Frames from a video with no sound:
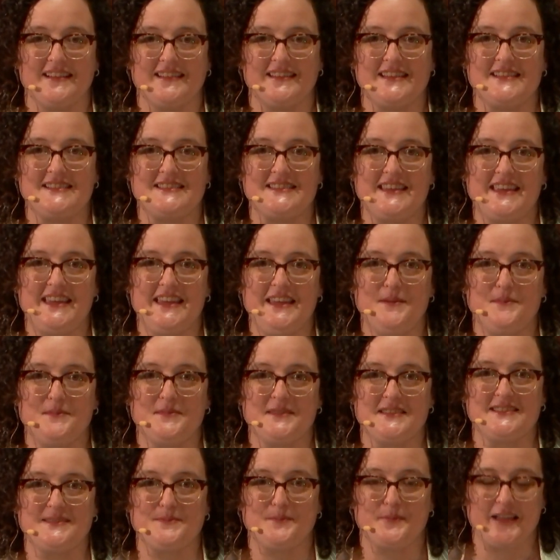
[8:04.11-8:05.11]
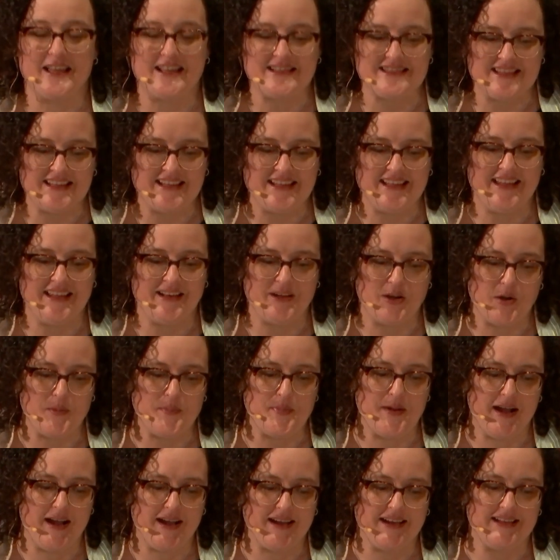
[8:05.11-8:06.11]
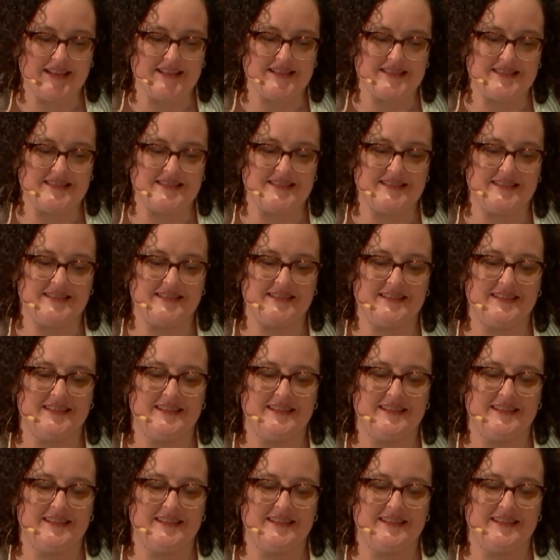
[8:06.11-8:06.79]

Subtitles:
let's keep this blessing in our pockets.